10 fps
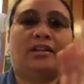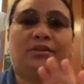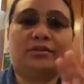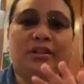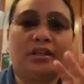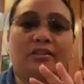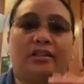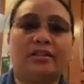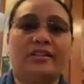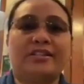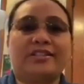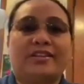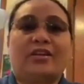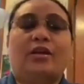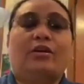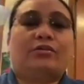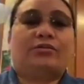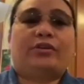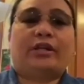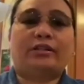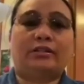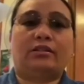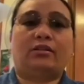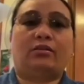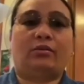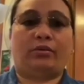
Hello, CACTUS. Finally,